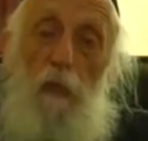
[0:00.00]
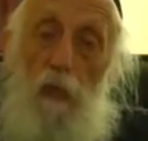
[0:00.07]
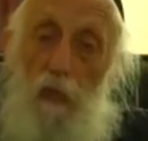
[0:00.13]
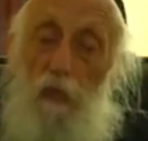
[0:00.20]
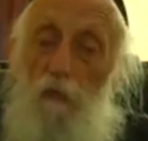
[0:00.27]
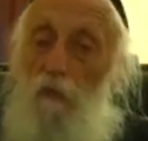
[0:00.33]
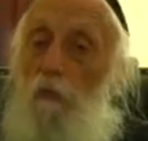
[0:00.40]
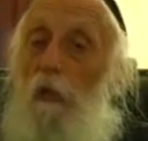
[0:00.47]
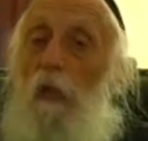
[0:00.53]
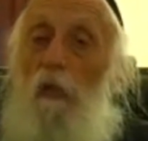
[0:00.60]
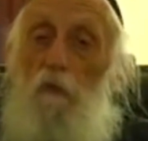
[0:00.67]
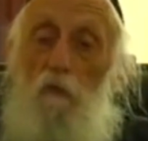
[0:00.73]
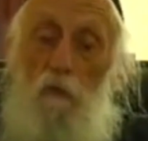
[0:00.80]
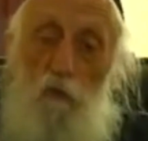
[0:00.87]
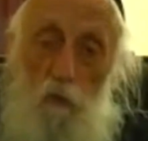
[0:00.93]
is
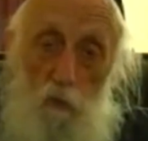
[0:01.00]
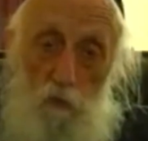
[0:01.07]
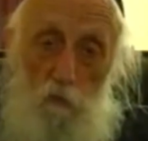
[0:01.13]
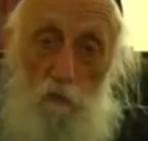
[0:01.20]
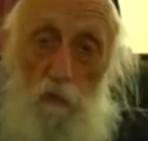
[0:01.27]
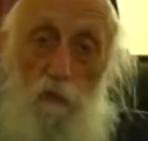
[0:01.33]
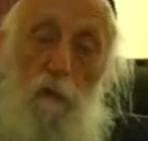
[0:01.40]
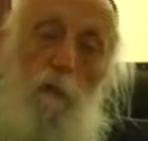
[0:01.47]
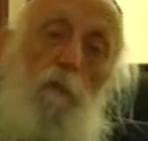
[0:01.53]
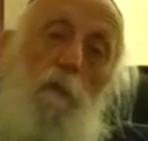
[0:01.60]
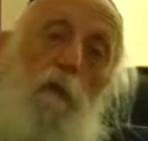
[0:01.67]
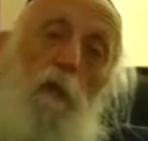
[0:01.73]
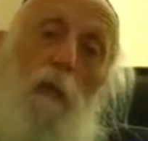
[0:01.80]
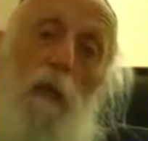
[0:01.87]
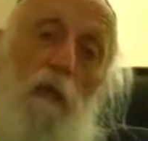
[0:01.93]
as deserving
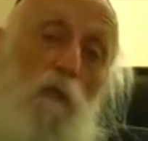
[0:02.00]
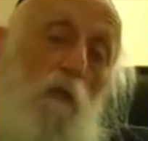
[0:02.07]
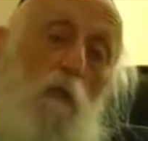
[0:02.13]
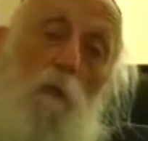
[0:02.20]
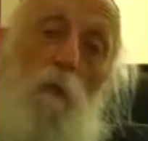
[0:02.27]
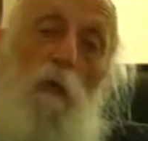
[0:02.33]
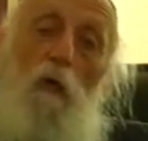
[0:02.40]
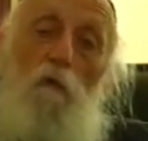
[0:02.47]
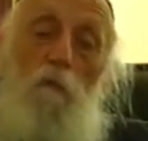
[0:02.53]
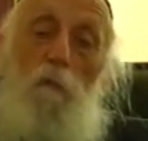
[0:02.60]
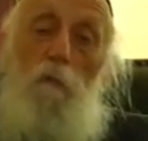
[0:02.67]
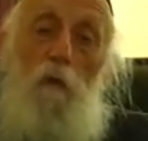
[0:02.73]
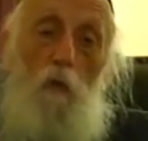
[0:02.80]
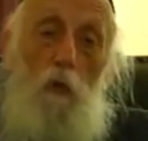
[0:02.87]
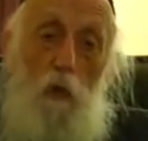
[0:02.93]
as someone of a
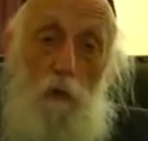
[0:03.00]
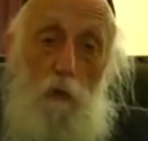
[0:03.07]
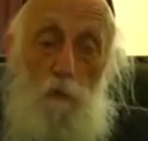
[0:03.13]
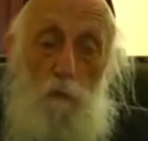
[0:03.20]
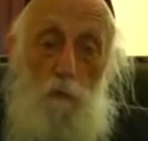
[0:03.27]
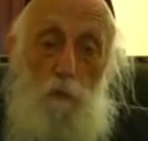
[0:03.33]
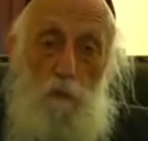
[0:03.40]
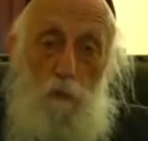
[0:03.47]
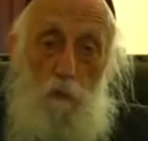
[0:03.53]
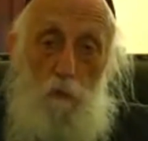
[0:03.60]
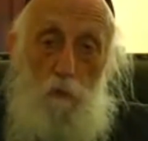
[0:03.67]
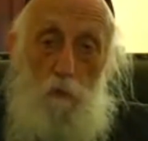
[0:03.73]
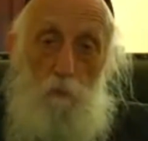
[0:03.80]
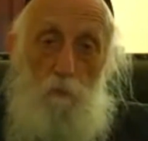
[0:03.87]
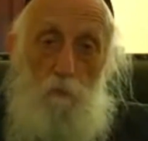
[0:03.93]
much higher
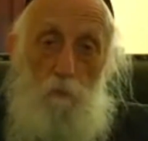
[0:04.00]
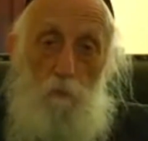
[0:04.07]
potential.